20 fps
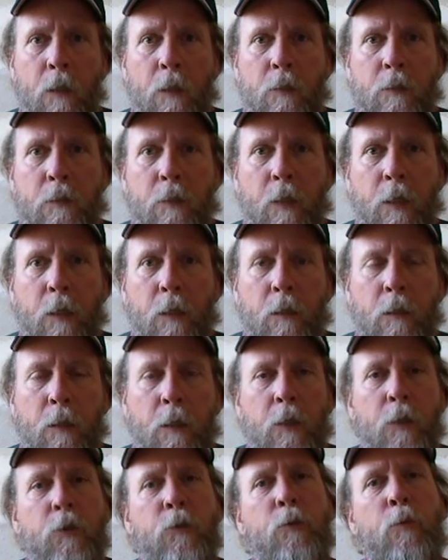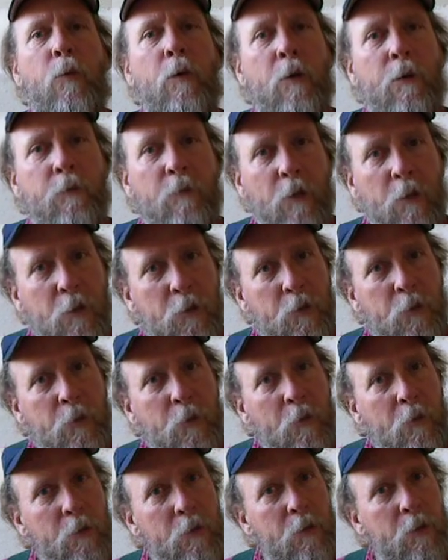is that each one of us
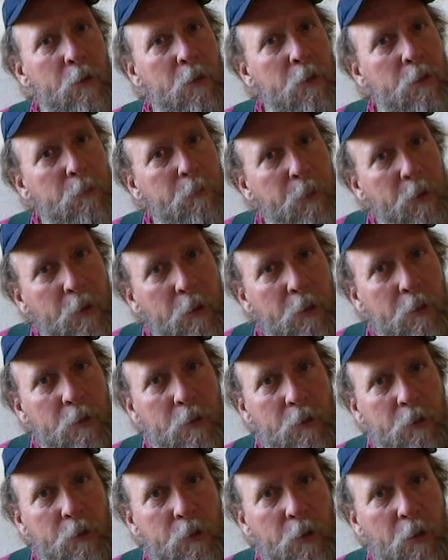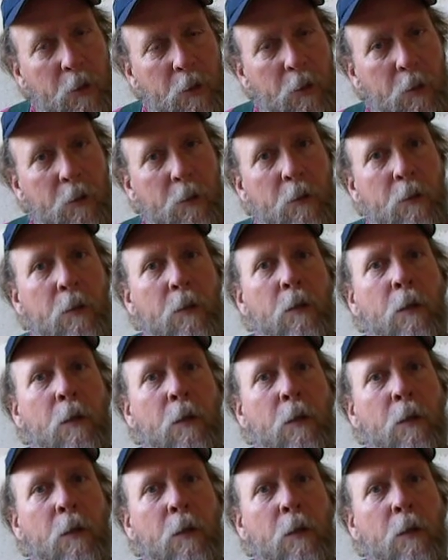who is experiencing jhana